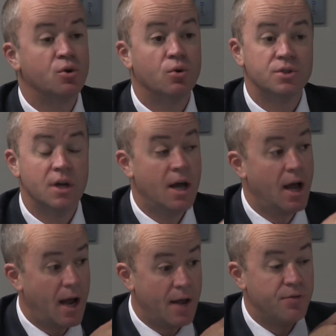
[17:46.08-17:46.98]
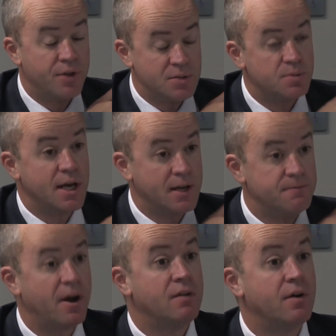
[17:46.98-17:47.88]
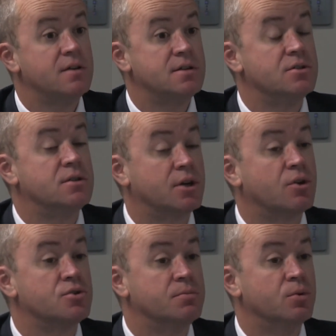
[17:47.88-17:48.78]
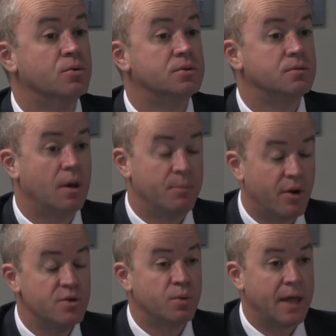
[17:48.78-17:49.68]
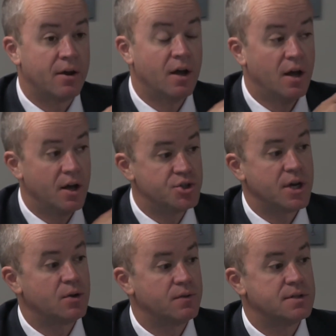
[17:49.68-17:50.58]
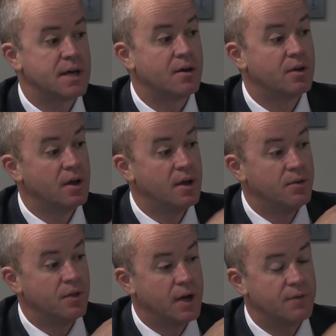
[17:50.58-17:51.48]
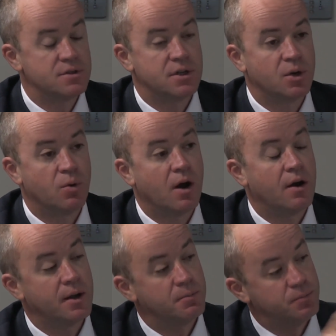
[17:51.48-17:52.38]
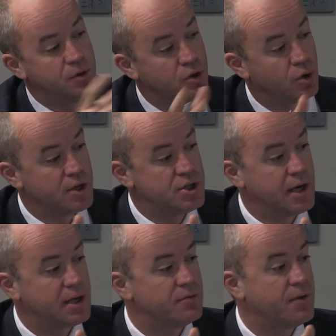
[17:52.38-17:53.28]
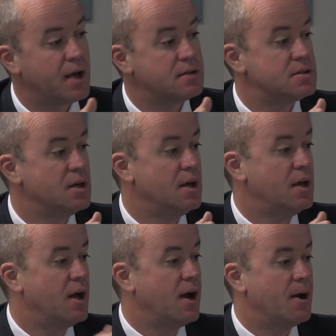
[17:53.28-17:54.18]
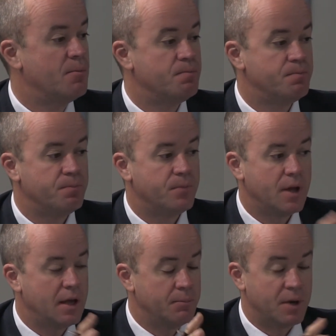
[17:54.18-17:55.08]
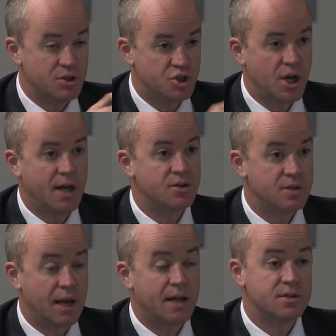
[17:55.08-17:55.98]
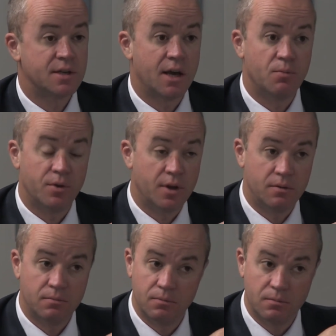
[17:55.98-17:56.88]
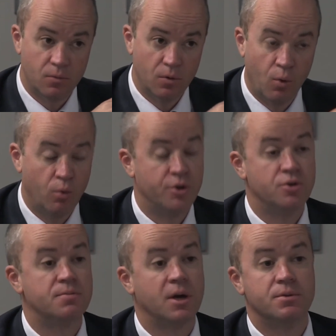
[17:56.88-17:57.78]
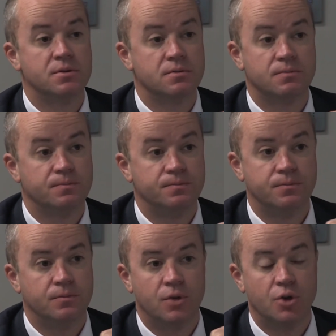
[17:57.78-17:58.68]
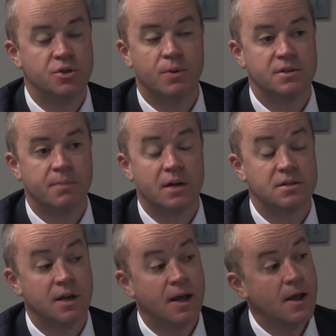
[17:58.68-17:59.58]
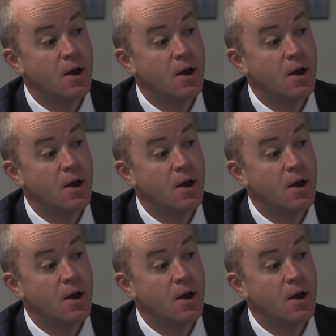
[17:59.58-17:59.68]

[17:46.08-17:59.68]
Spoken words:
of court, and these were taken very, very seriously across the board. I mean, there is without a shadow of a doubt that the Leveson Inquiry, you can call it a chilling effect, but it's changed the landscape within all the newspapers. No two ways about it.